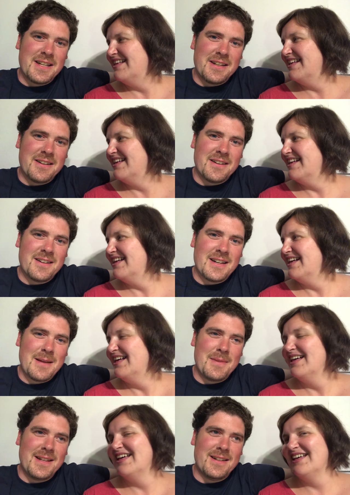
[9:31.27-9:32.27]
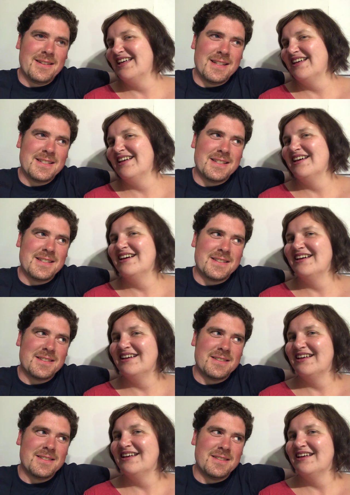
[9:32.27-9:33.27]
Speaker 1: here. I mean, this
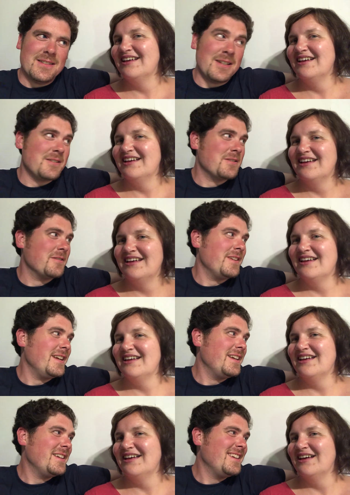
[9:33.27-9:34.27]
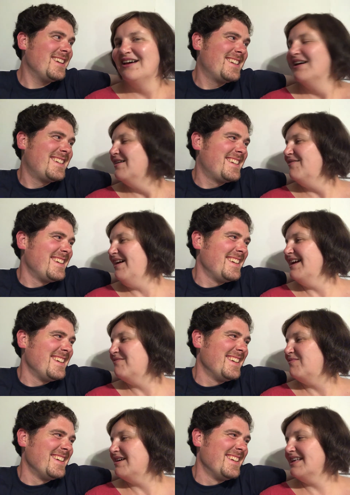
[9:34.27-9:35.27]
is luxury.
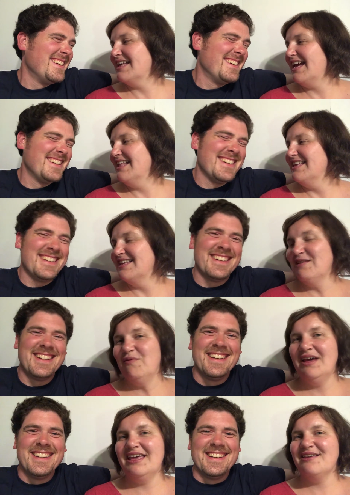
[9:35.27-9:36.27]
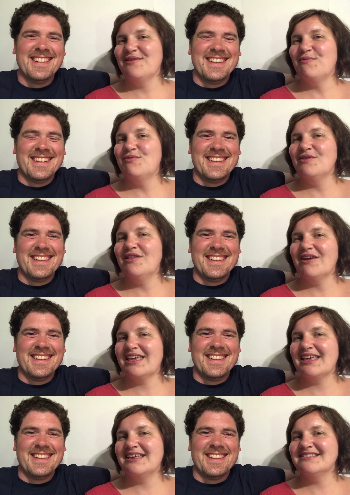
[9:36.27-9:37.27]
Speaker 2: Right, but it kind of, in a way, you know,
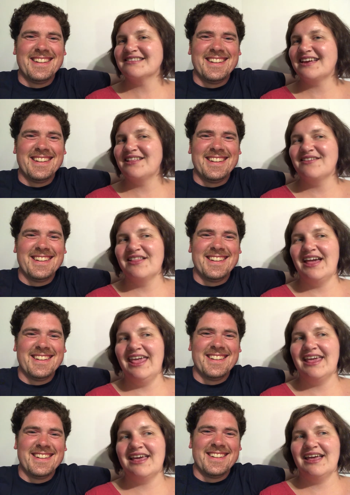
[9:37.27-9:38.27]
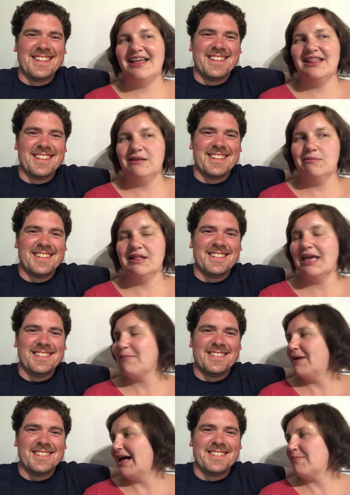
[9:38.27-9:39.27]
boondocking is kind of like a little bit
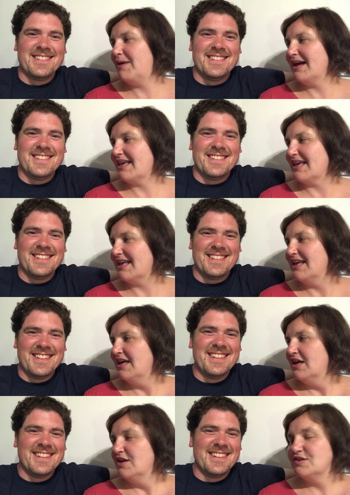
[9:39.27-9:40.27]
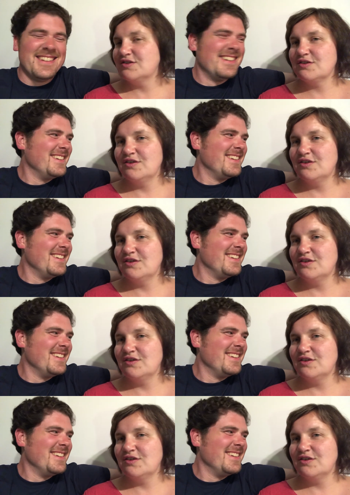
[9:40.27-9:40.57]
like backpacking. So